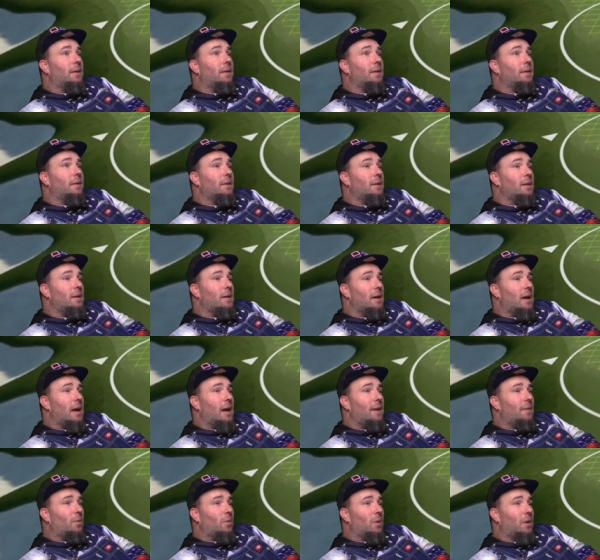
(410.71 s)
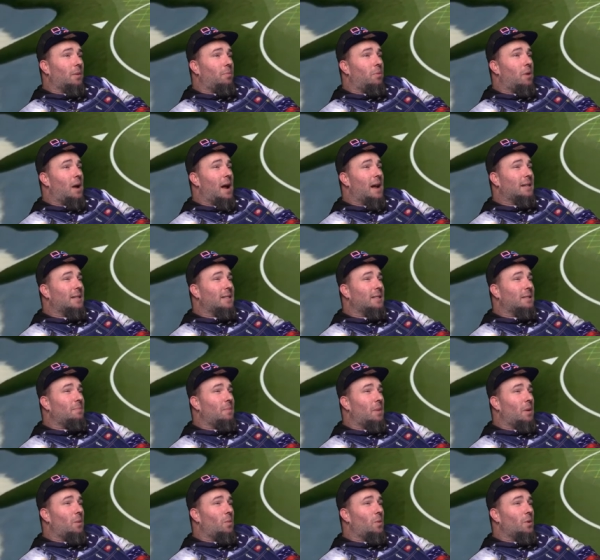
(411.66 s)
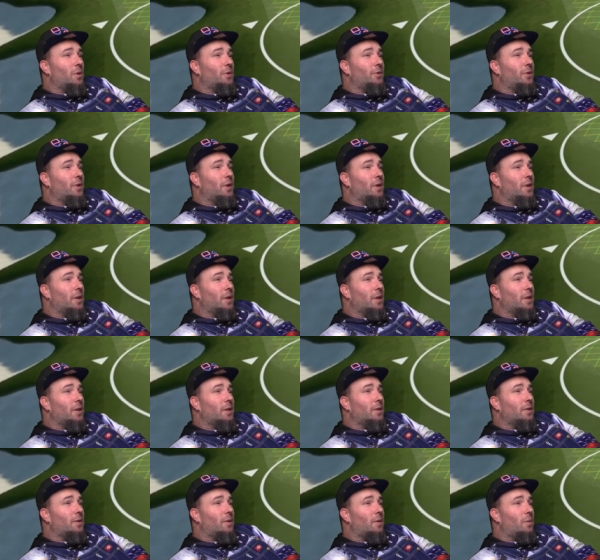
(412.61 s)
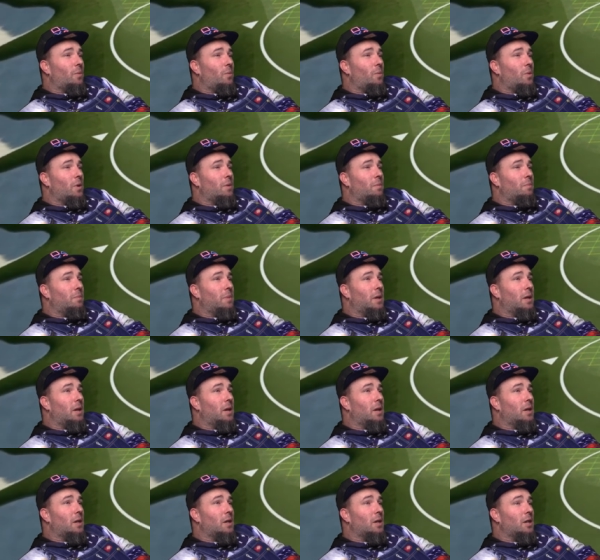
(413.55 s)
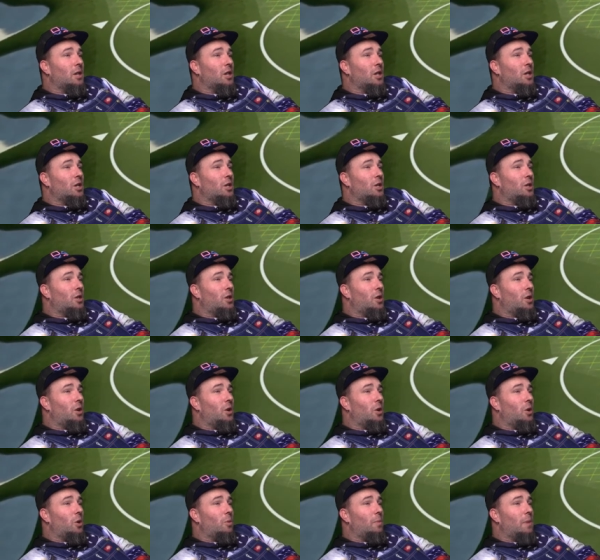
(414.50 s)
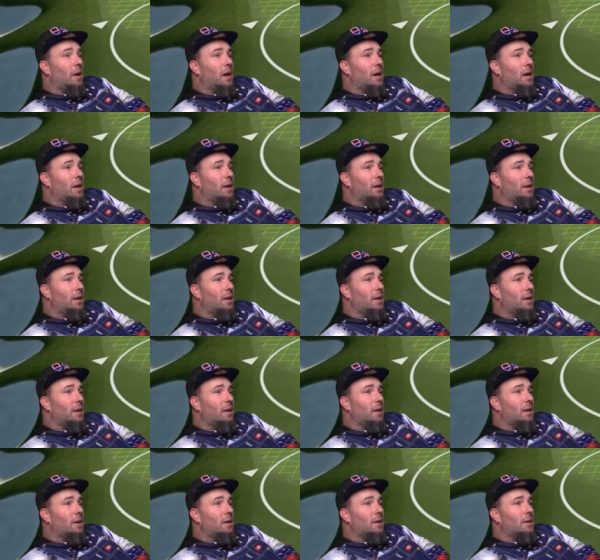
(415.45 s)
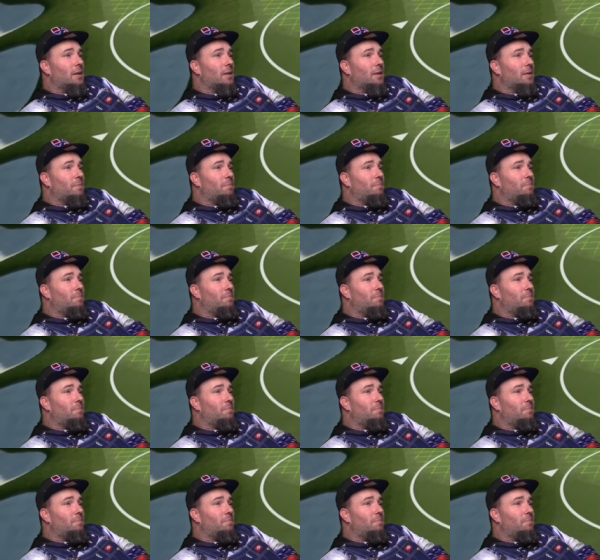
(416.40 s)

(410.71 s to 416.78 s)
I haven't really practiced my woods, so it wouldn't be too bad. Let's